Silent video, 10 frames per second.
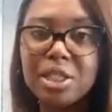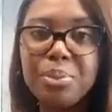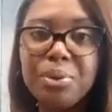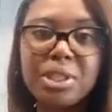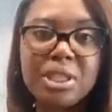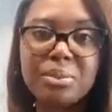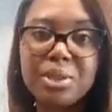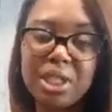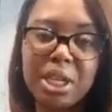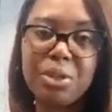Support
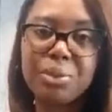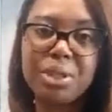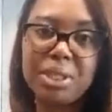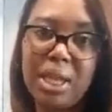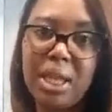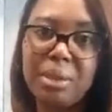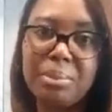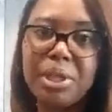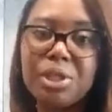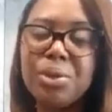systems, just like you were
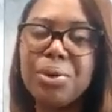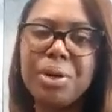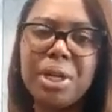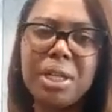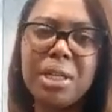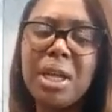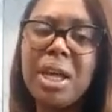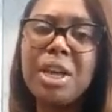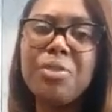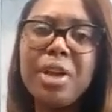saying, mentoring. And
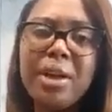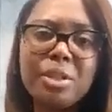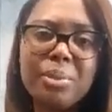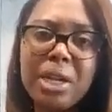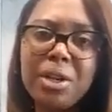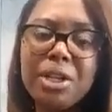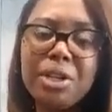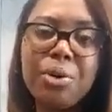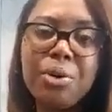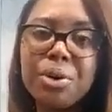if you have somebody on
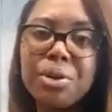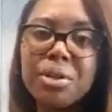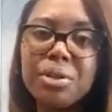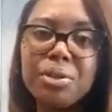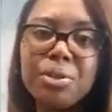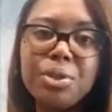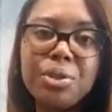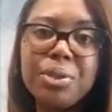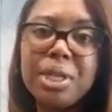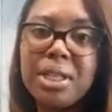your corner, you can
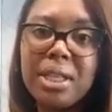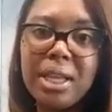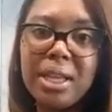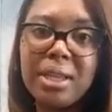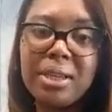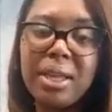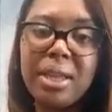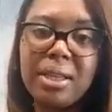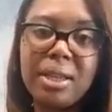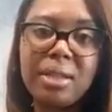do anything.
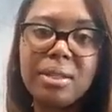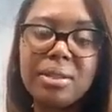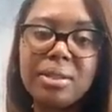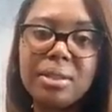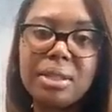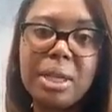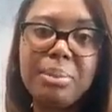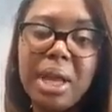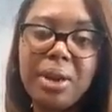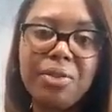And then
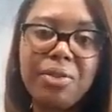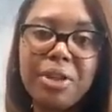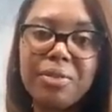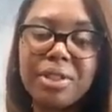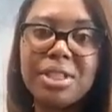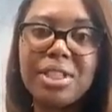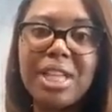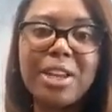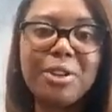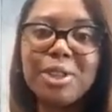stepping out on faith is, is
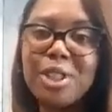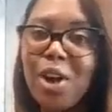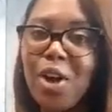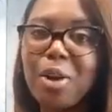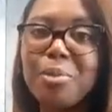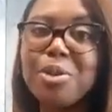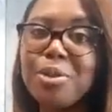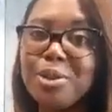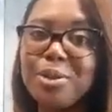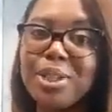I know it's hard, but you
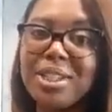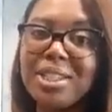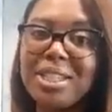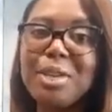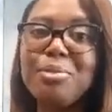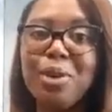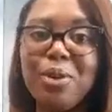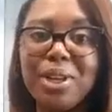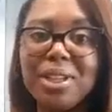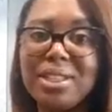can do it. Keep
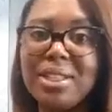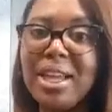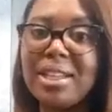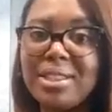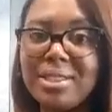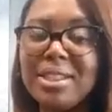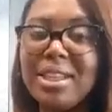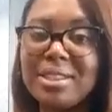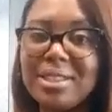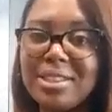going. Yes,
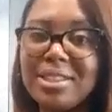yes.